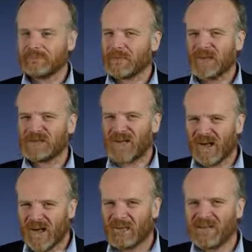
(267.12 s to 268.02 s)
It's a
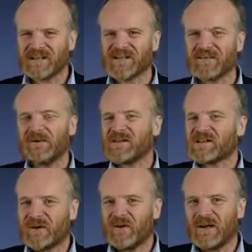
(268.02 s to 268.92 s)
lovely system, but it's
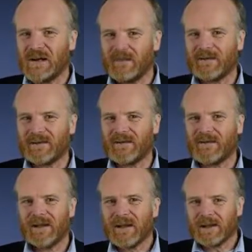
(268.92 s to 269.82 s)
very limited.
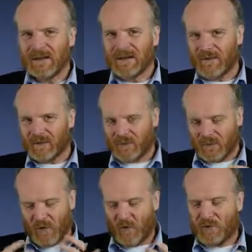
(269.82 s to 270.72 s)
They can
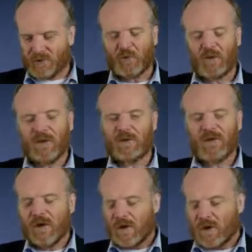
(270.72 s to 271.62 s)
only talk about
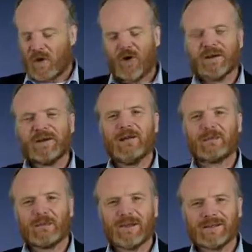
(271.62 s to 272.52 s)
honey they have
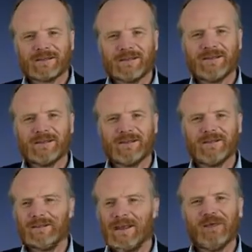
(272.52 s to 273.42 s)
really seen.
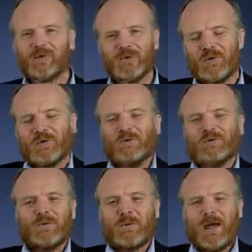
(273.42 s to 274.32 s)
They cannot talk about
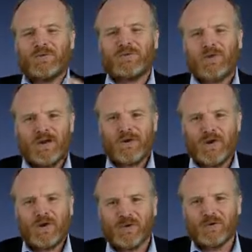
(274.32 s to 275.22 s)
some abstract
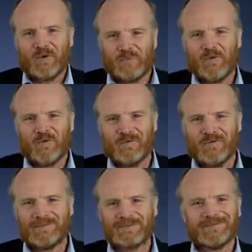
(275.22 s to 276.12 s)
honey on the moon
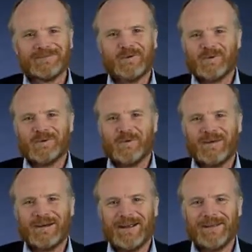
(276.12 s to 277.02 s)
or something
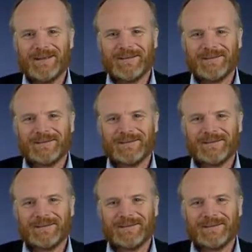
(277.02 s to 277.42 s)
like that.